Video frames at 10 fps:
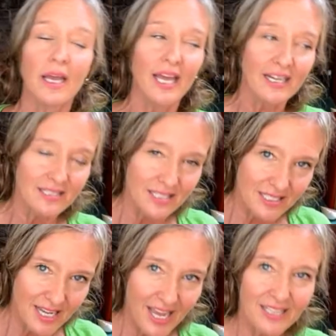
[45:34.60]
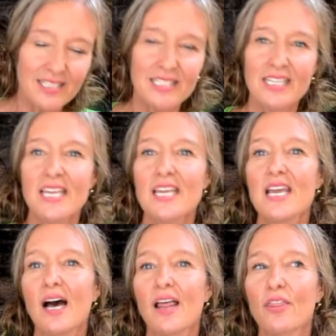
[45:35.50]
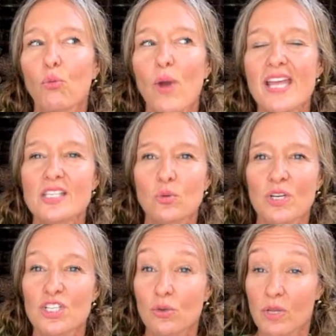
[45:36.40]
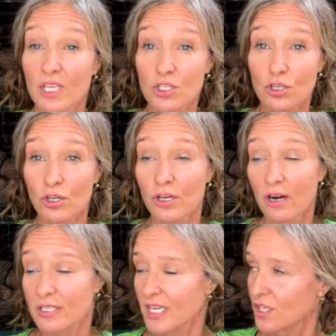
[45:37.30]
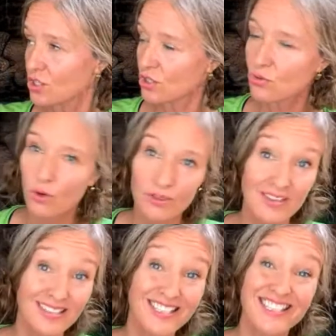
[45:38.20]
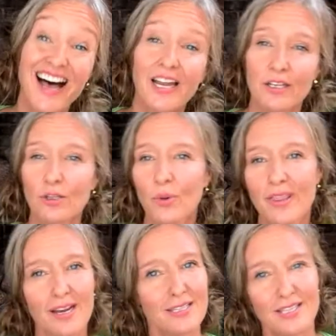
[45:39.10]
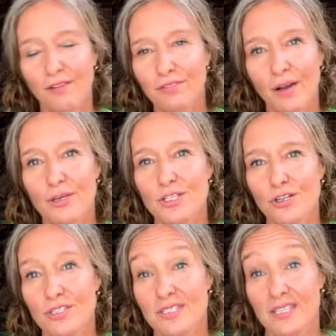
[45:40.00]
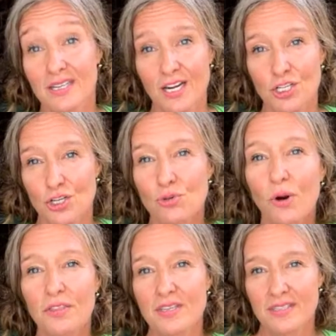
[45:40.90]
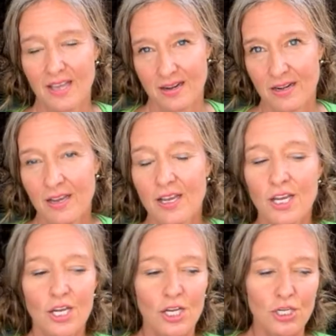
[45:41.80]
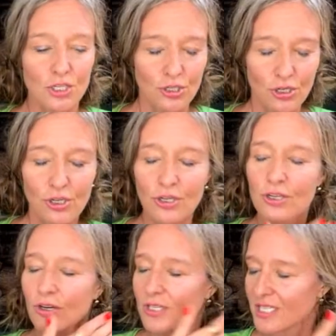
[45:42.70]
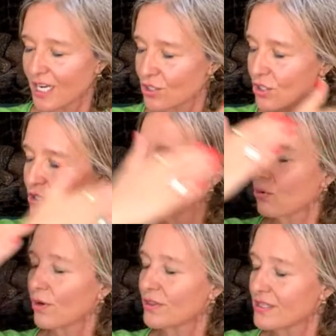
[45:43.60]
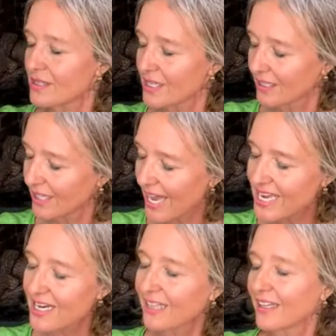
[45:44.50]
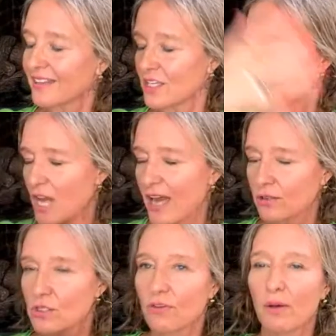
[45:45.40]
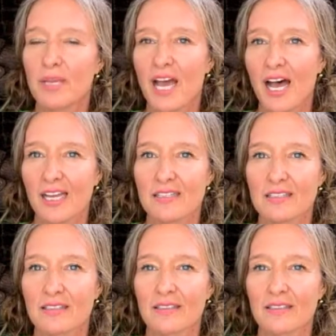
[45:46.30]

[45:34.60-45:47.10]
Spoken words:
and instead see the ways in which that we can turn our attention toward the sun, the way that a sunflower turns its attention toward the sun. Turn your attention toward the light and let the shadows fall behind.